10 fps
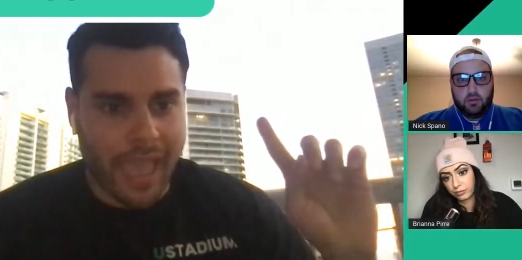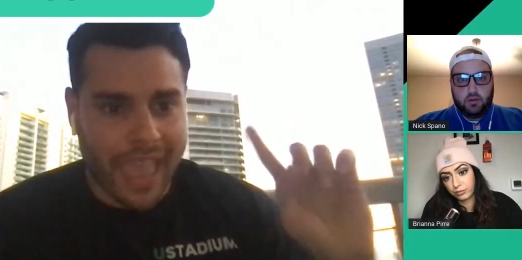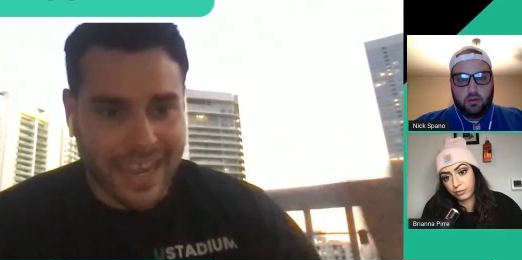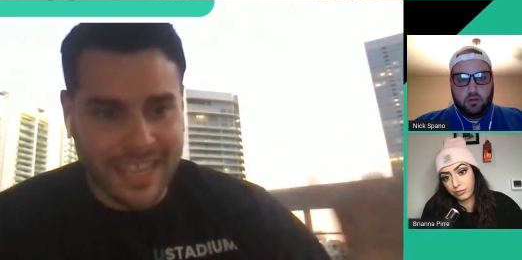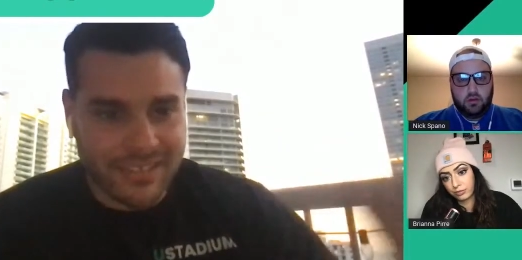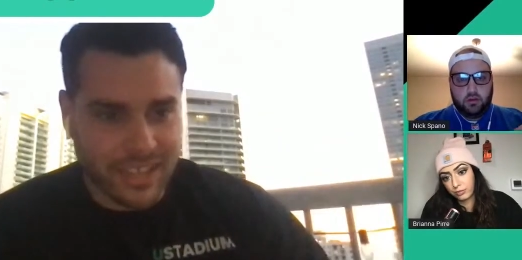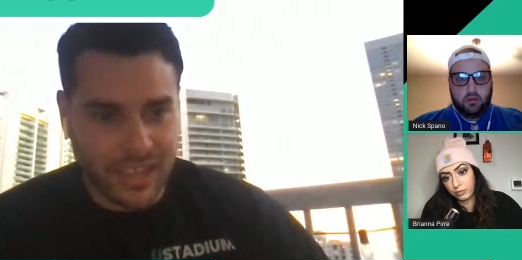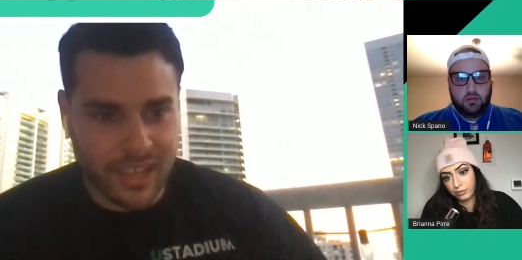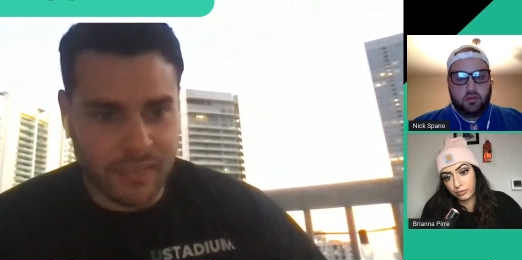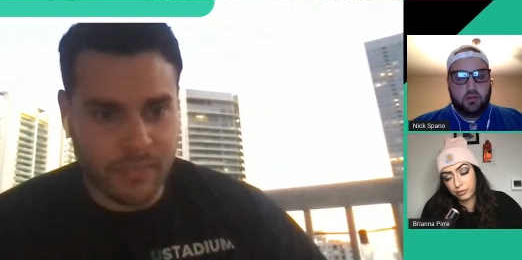Speaker 1: Any
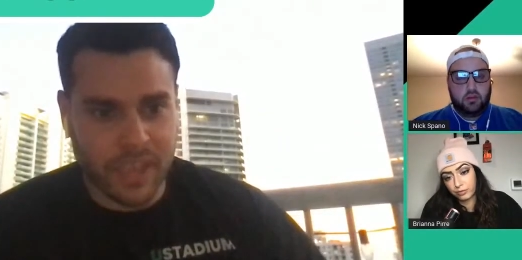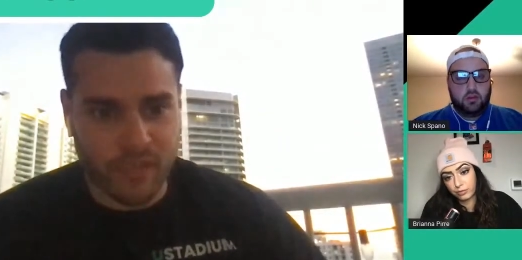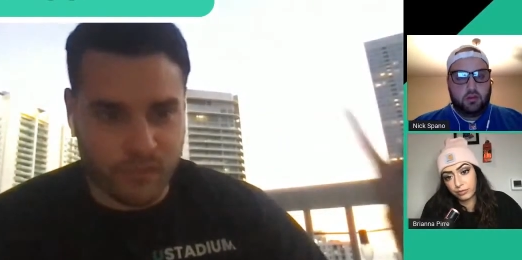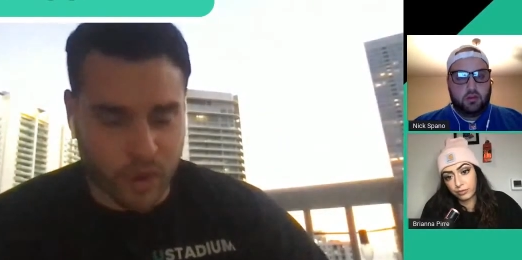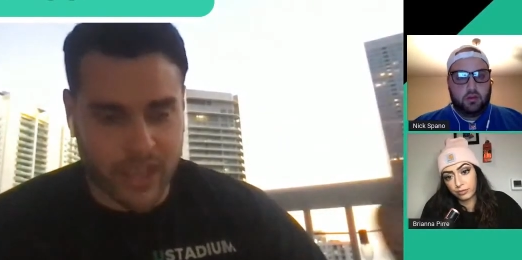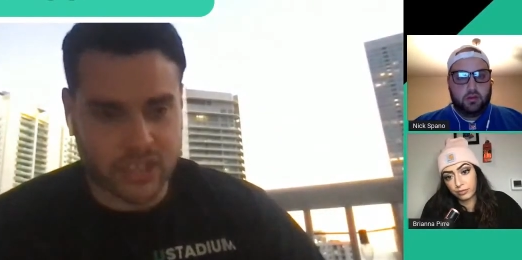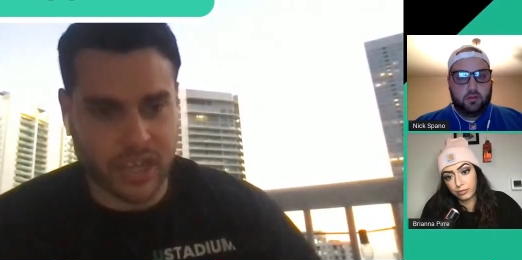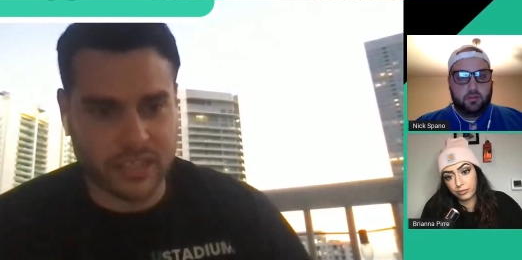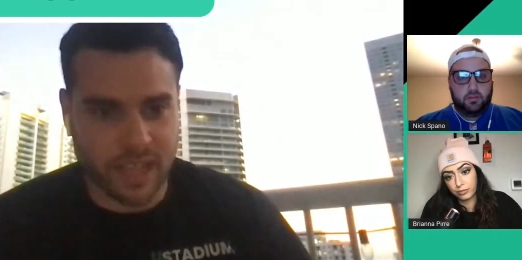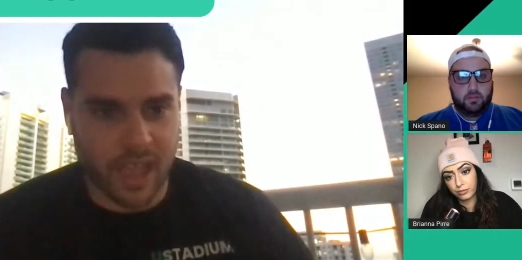team can
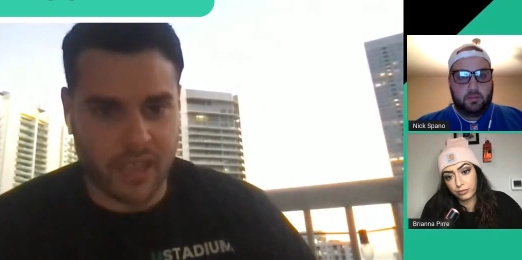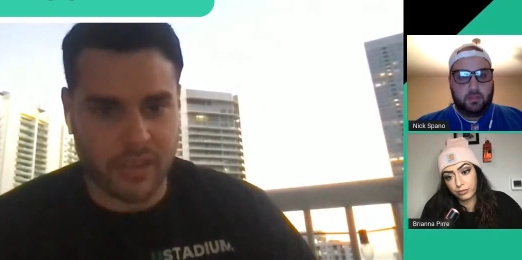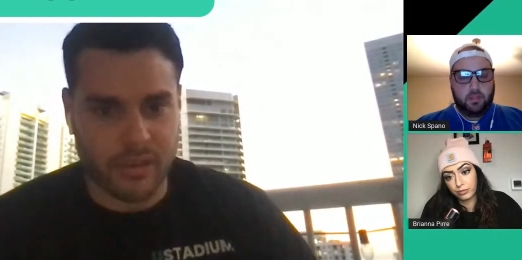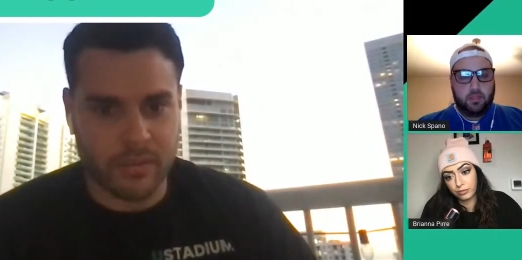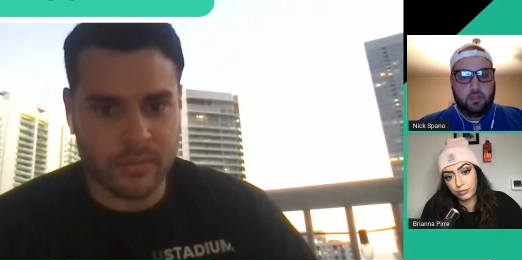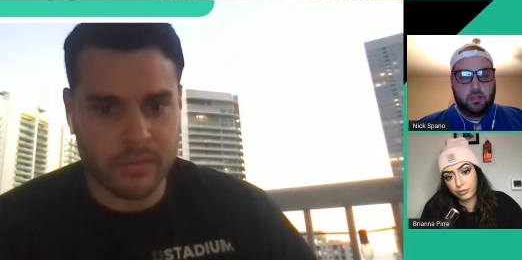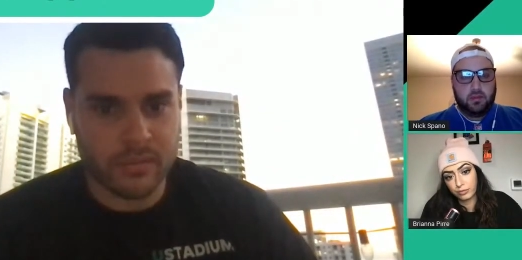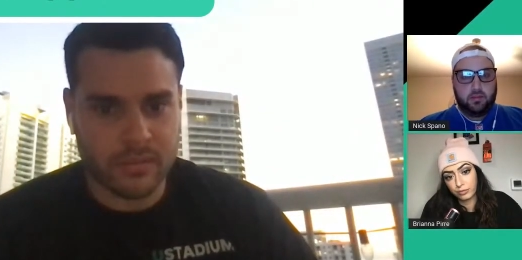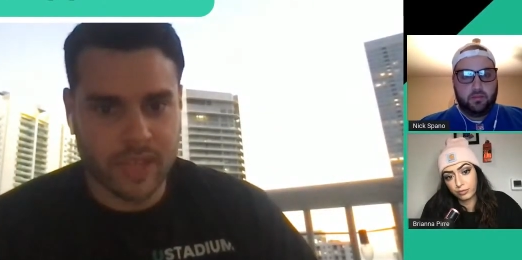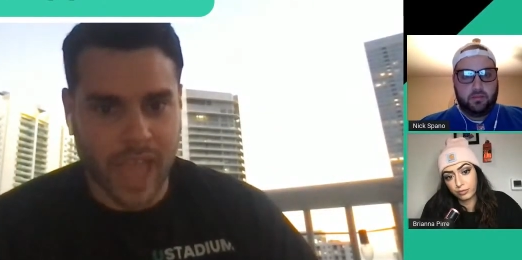franchise tag you.
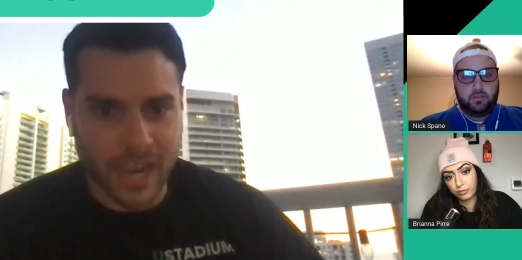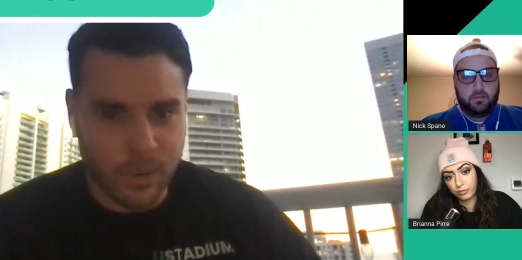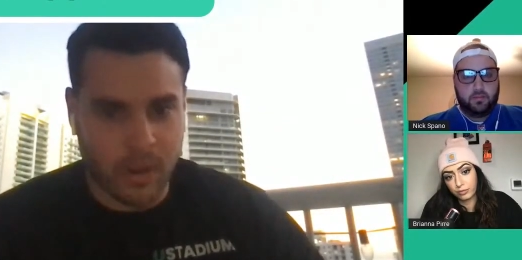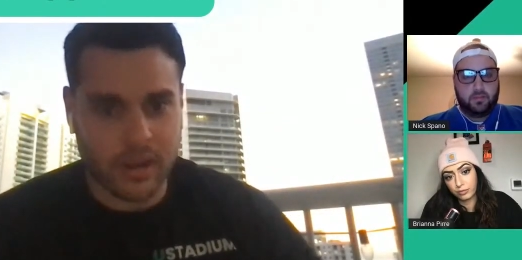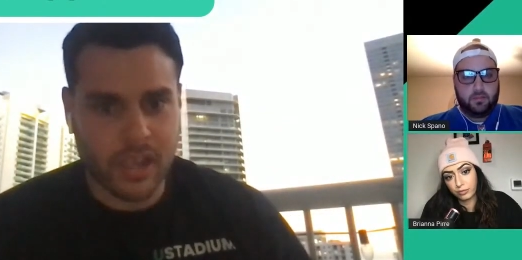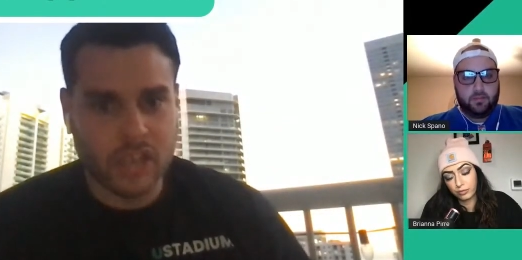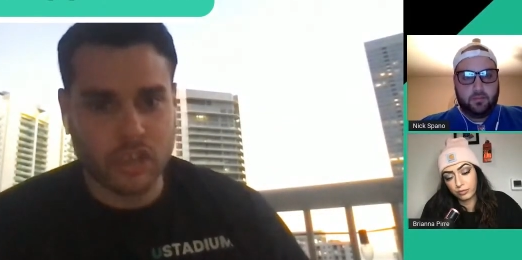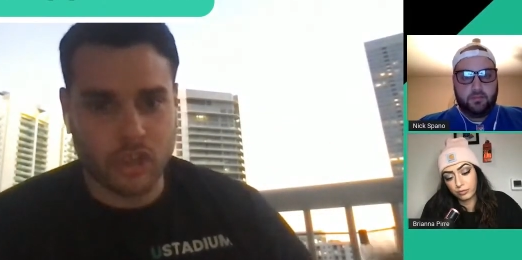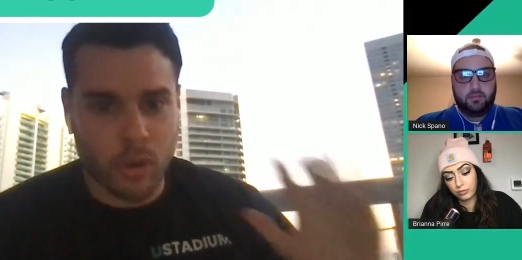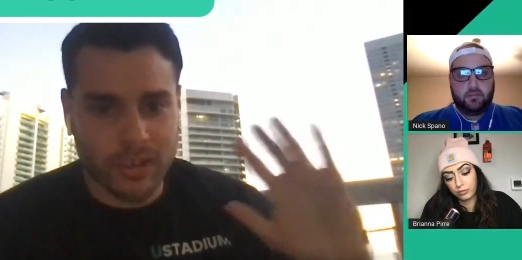Anyone.
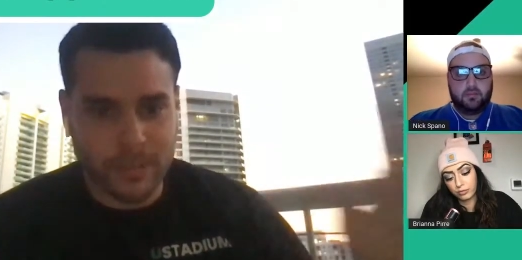So you